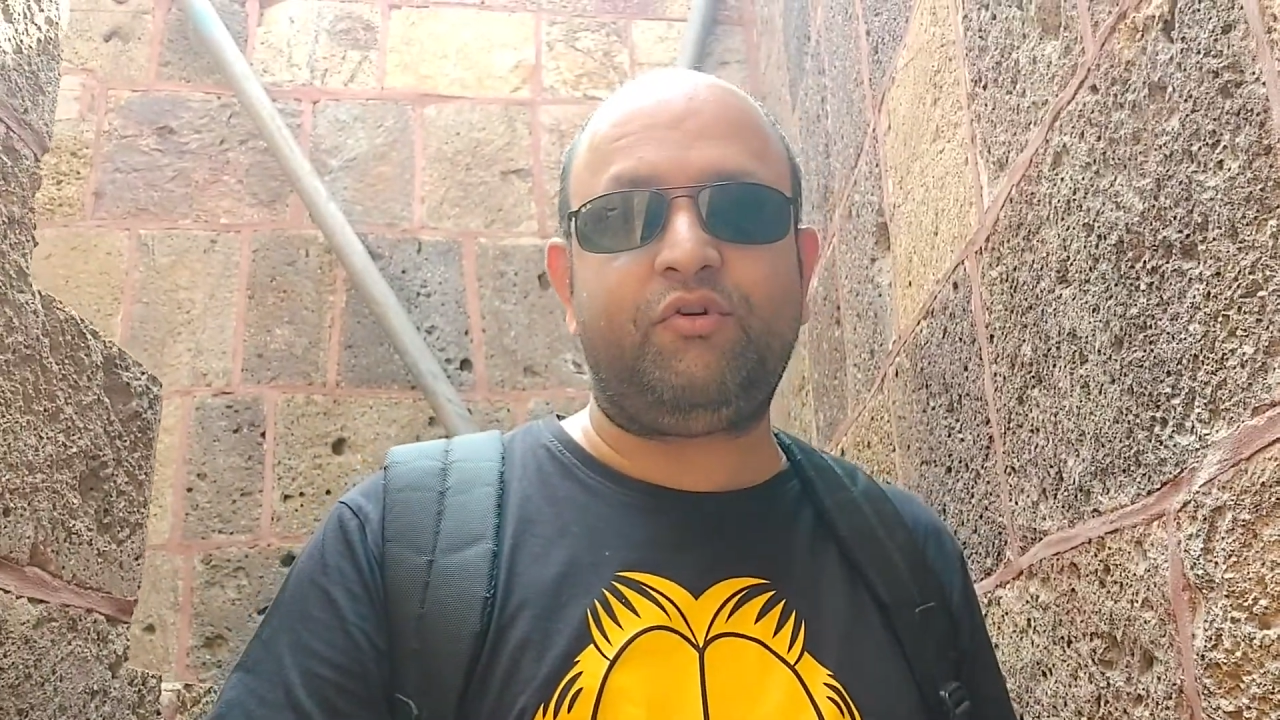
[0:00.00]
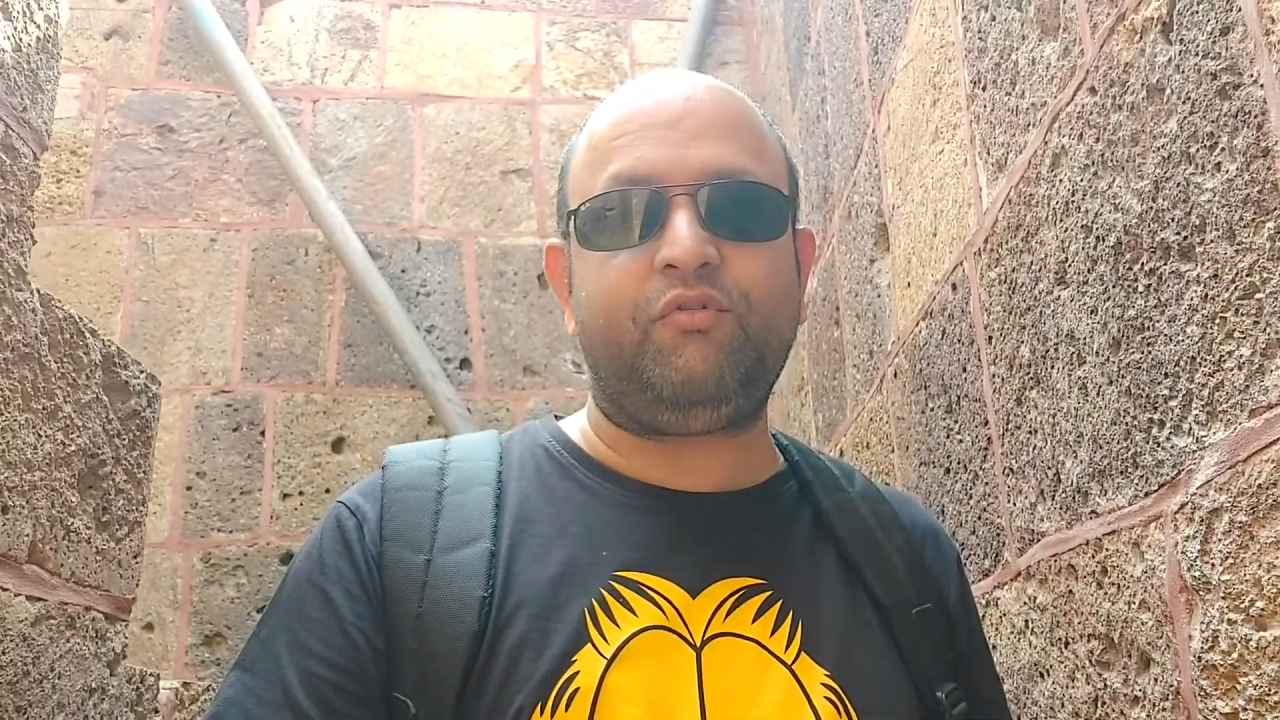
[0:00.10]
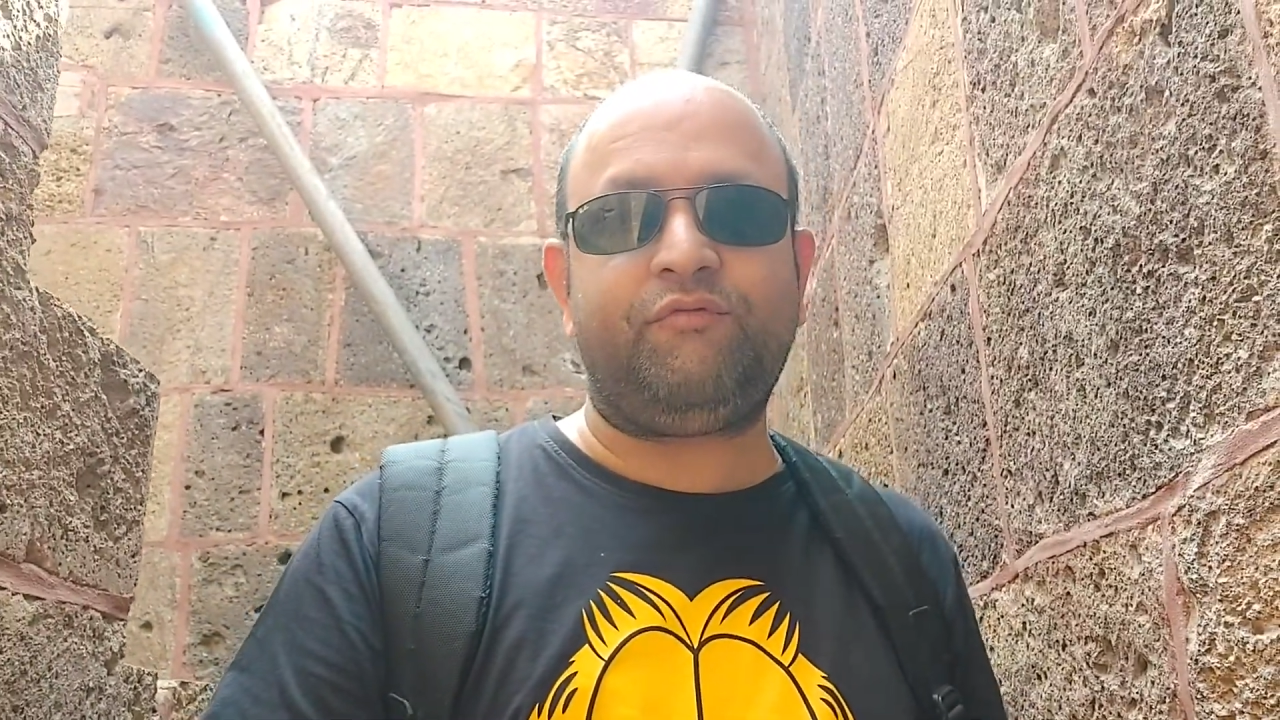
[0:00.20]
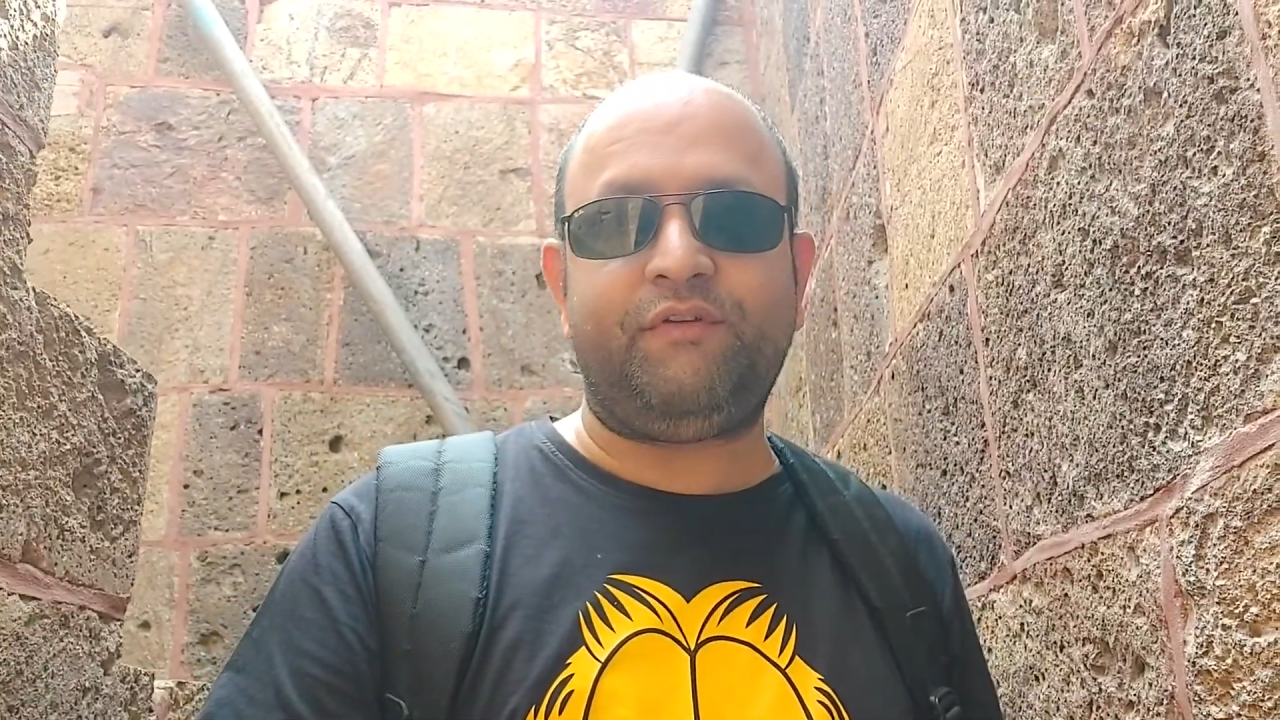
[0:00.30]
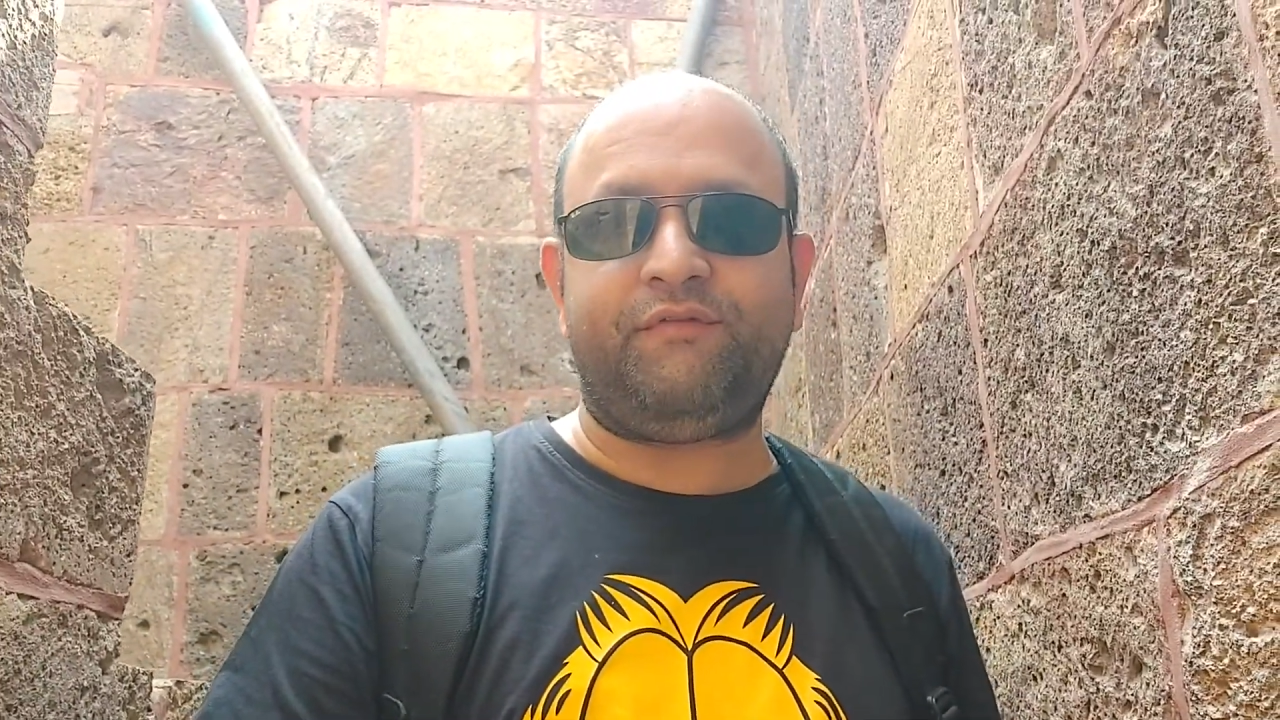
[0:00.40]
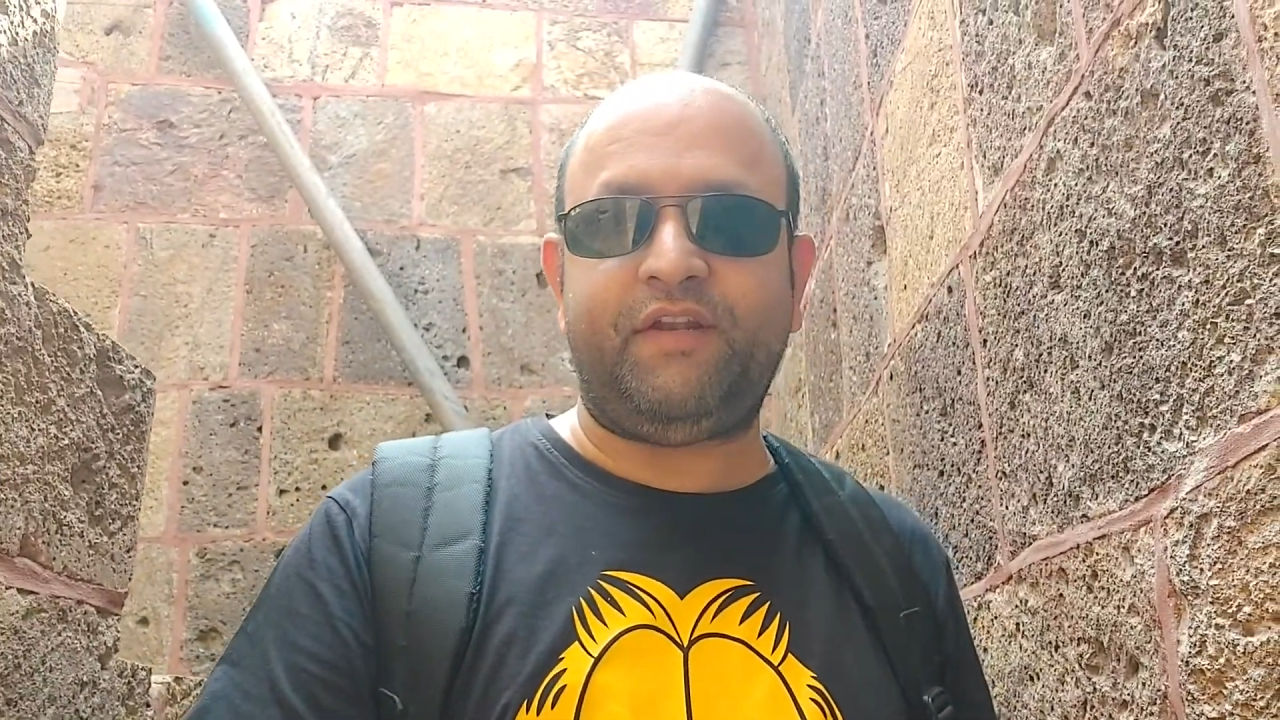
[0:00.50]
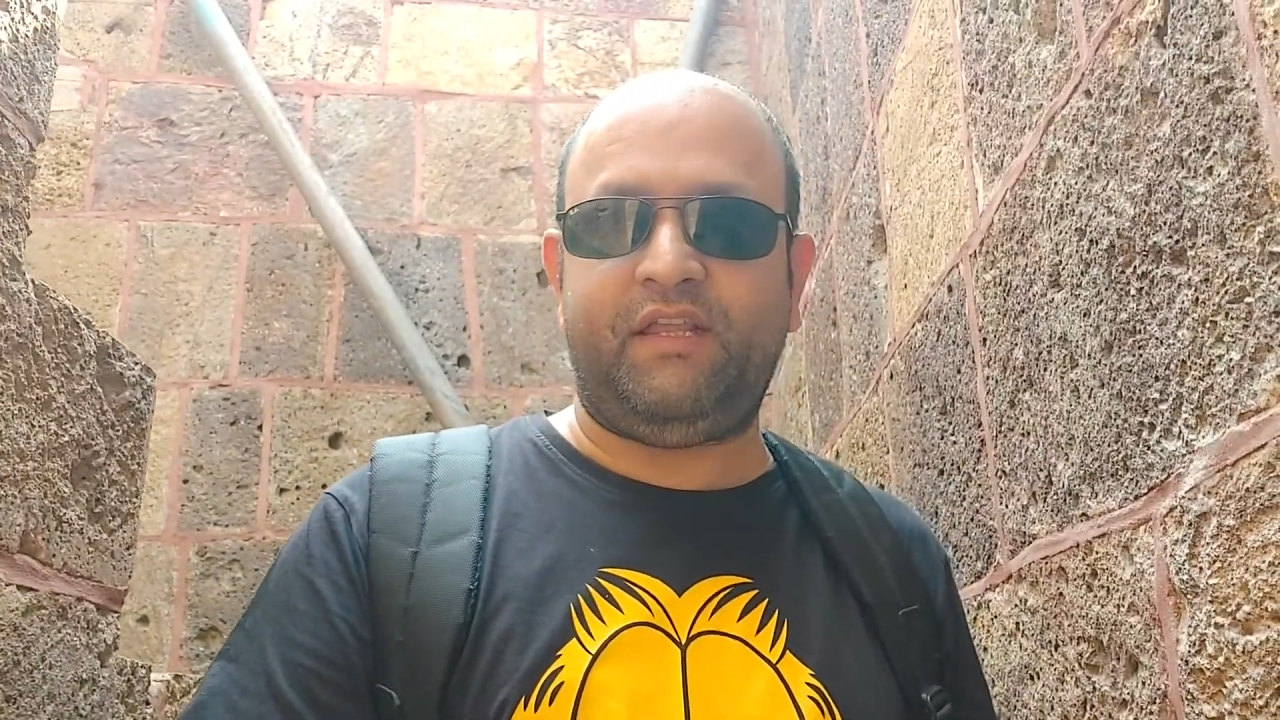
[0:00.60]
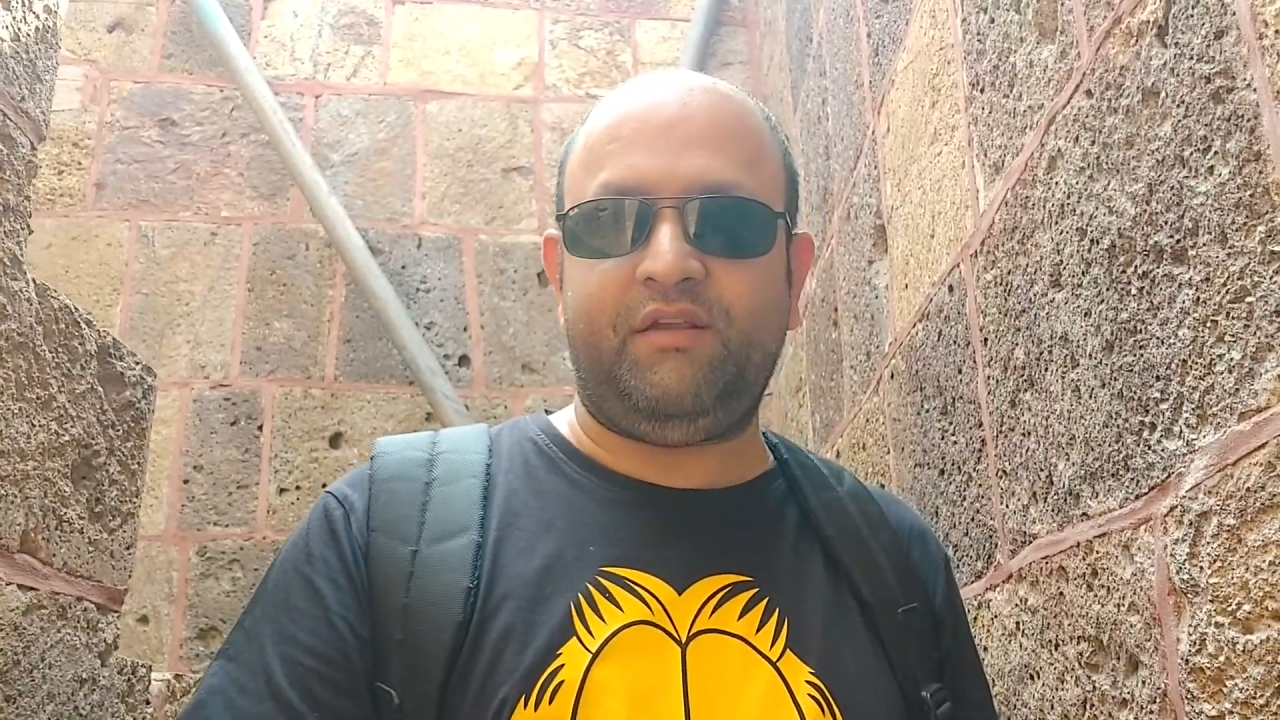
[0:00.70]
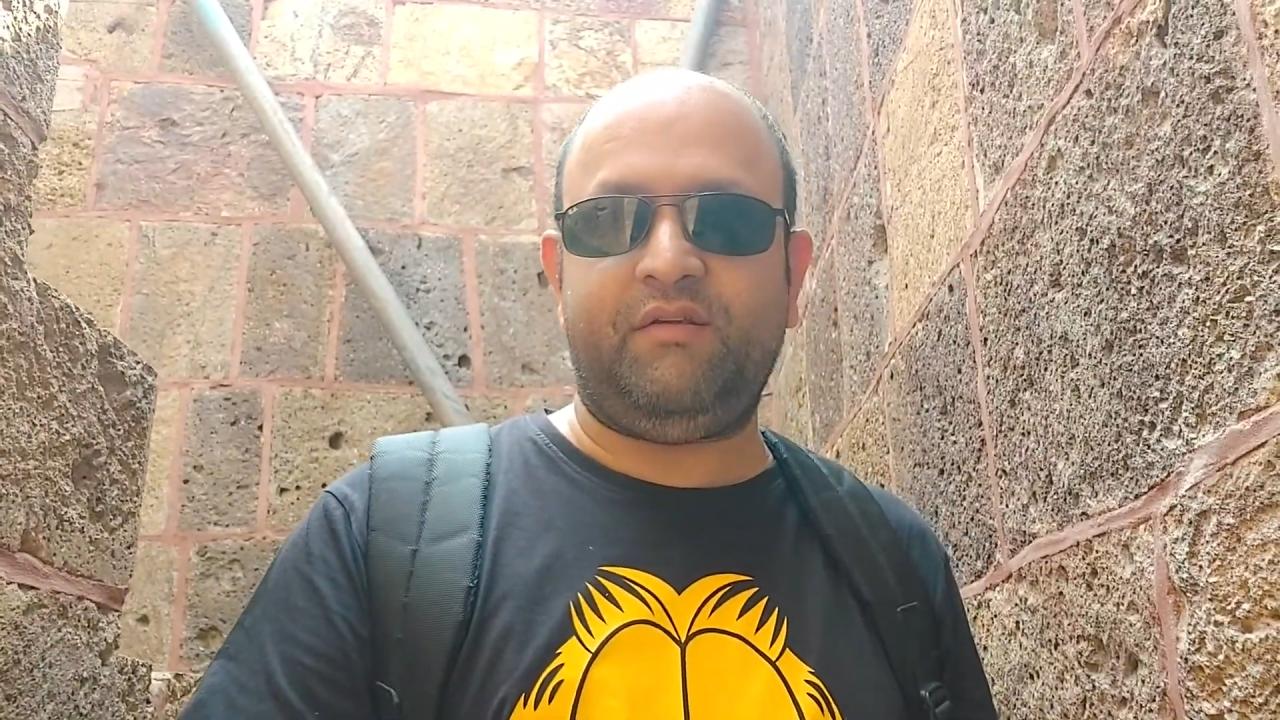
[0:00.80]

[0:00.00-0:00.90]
250